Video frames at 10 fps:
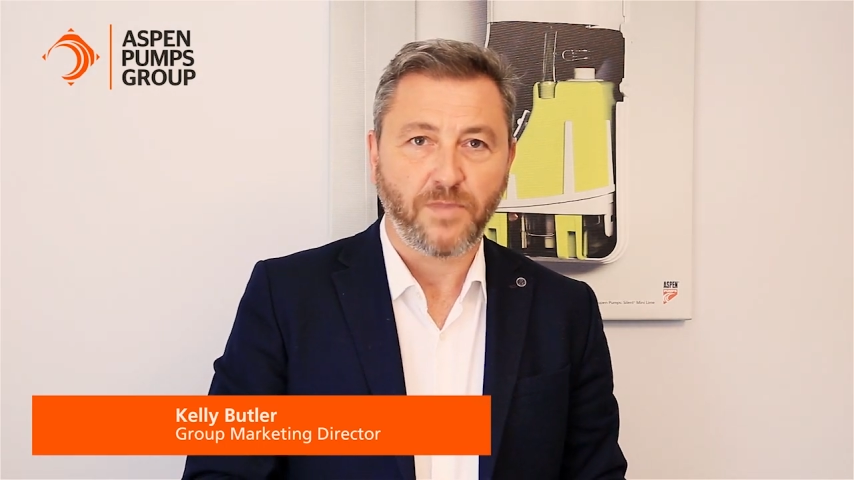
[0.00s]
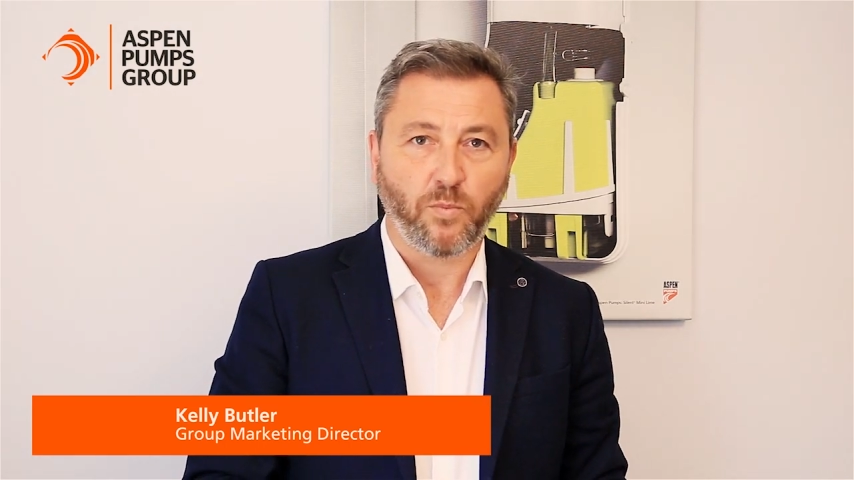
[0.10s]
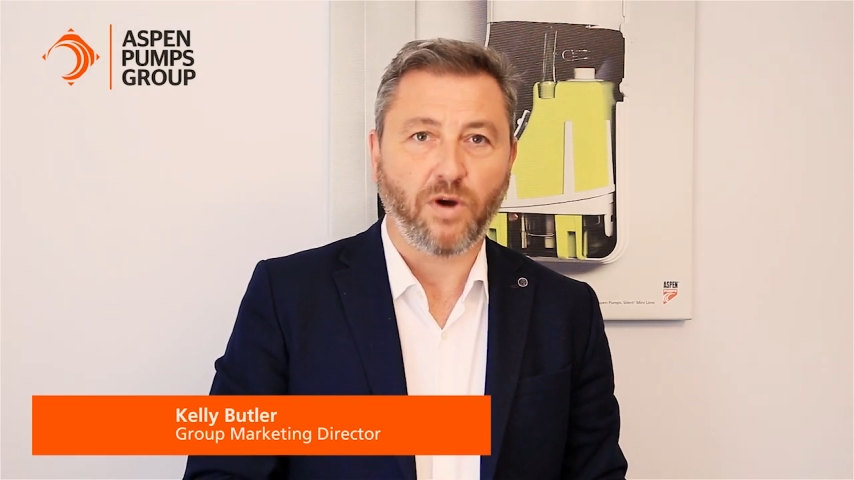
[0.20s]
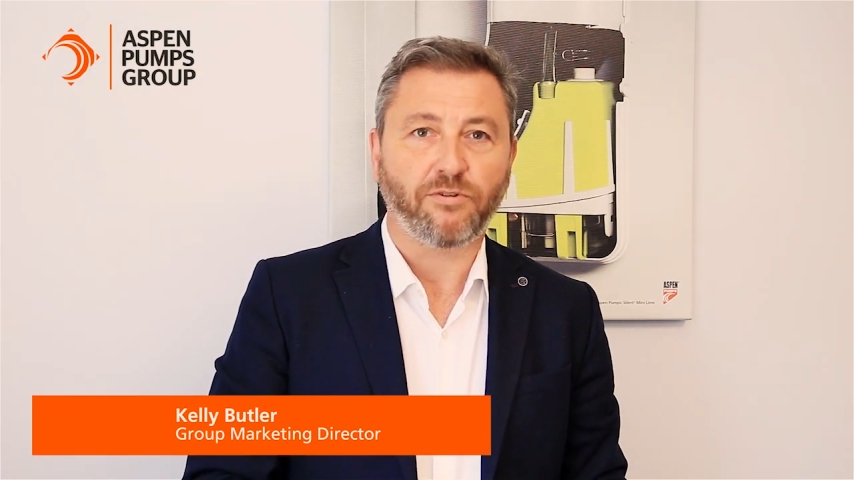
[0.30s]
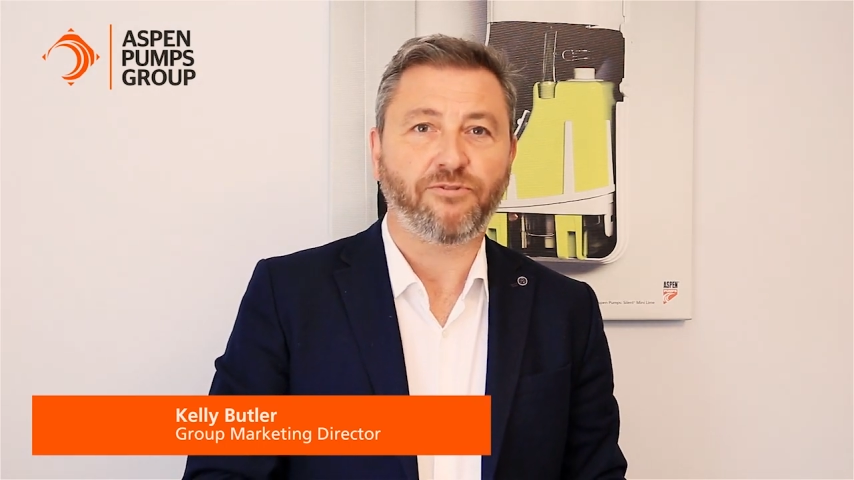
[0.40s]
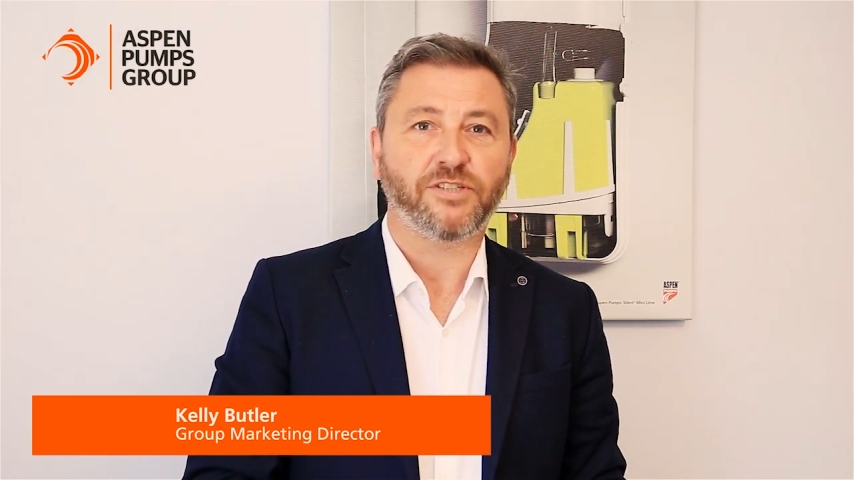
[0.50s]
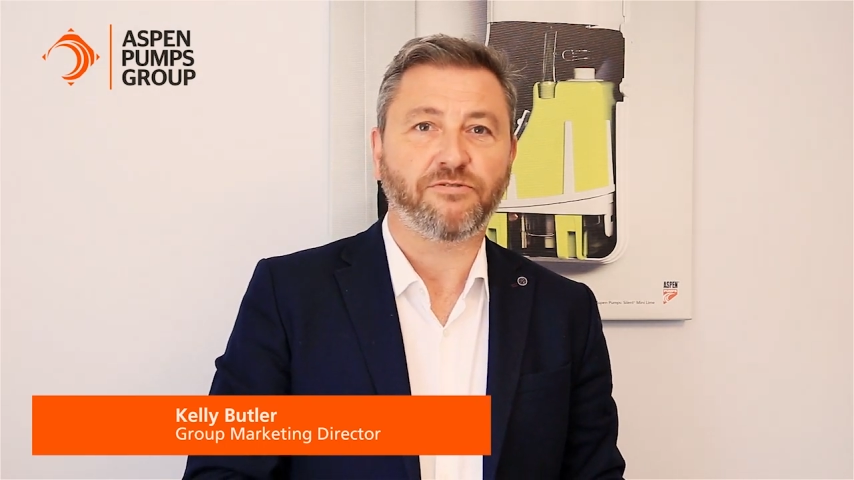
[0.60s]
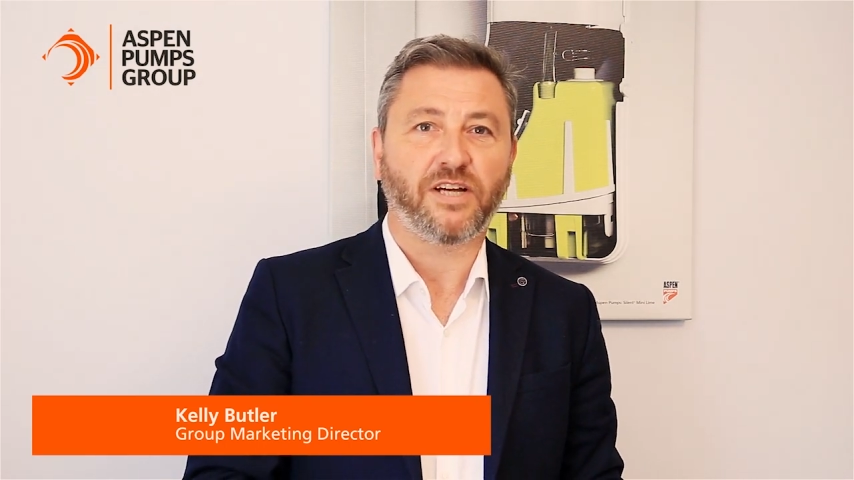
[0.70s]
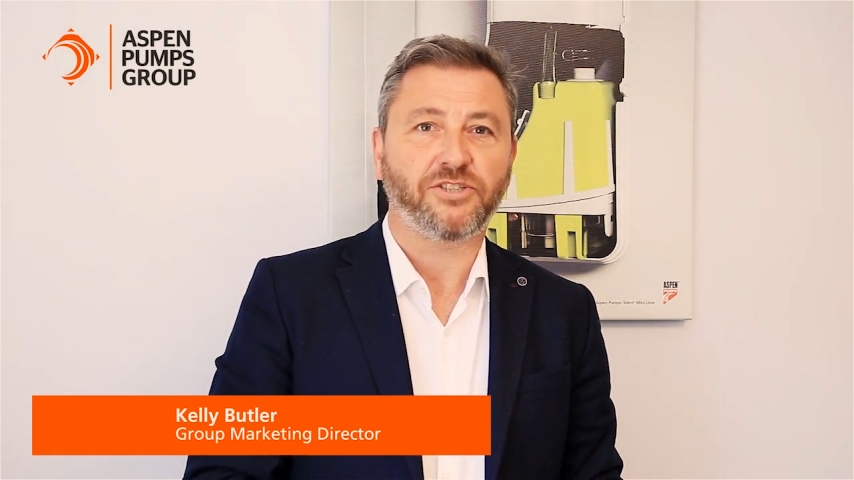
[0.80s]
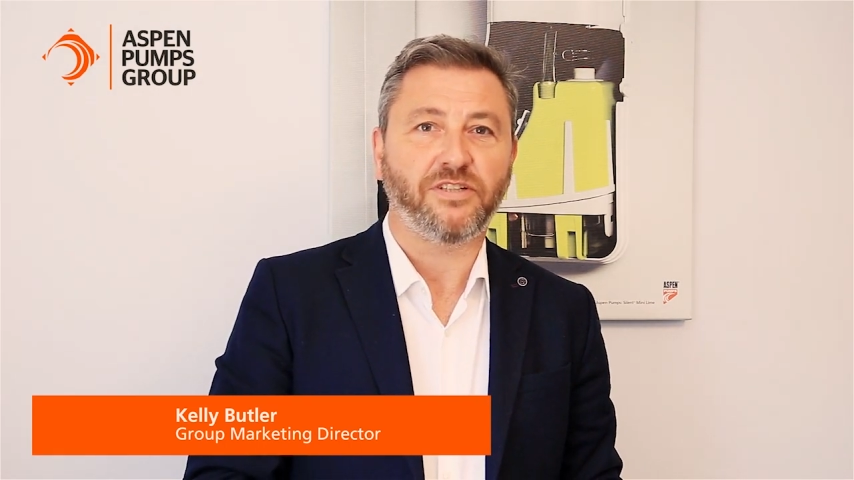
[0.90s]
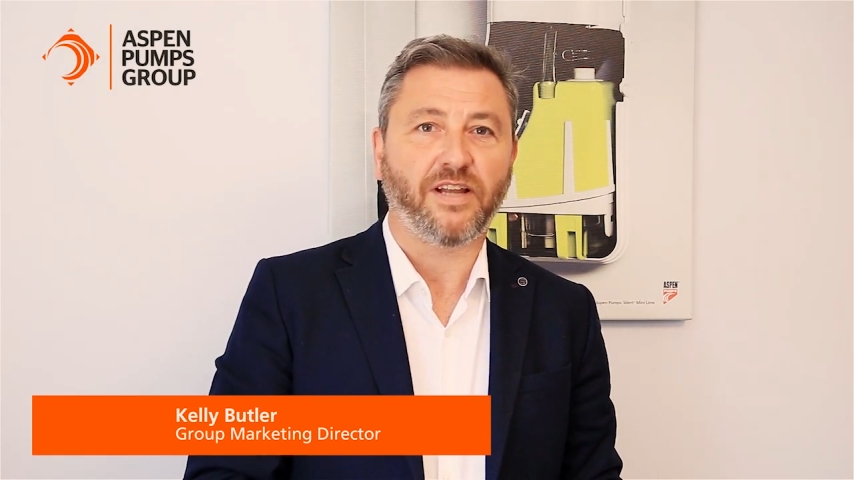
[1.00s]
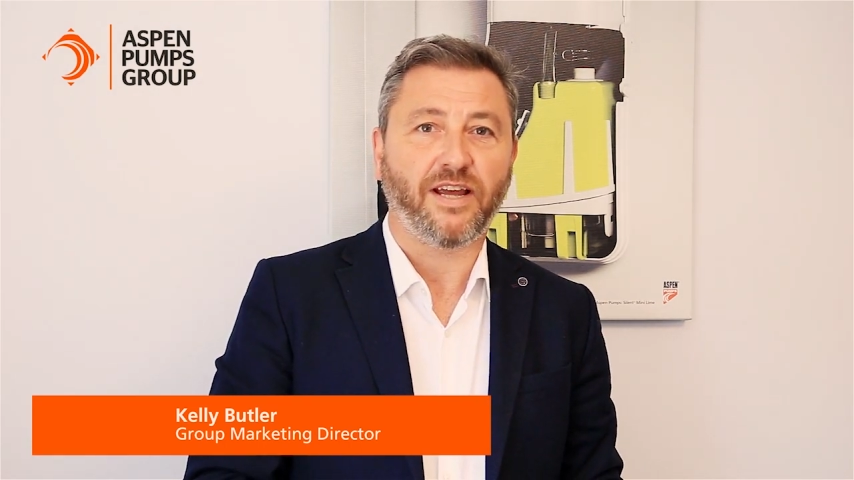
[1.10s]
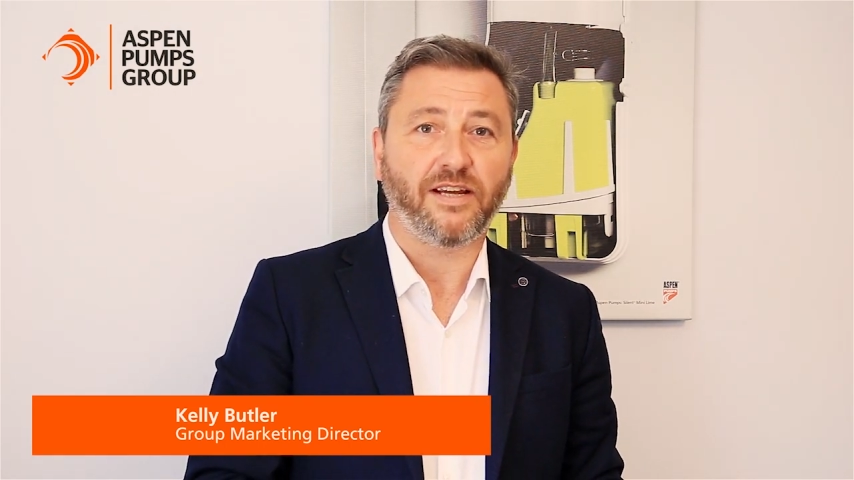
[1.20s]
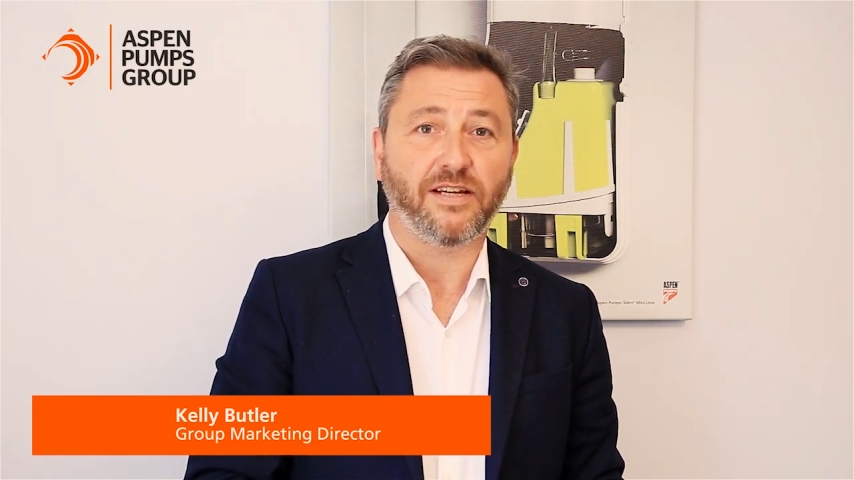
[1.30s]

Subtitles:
World Refrigeration Day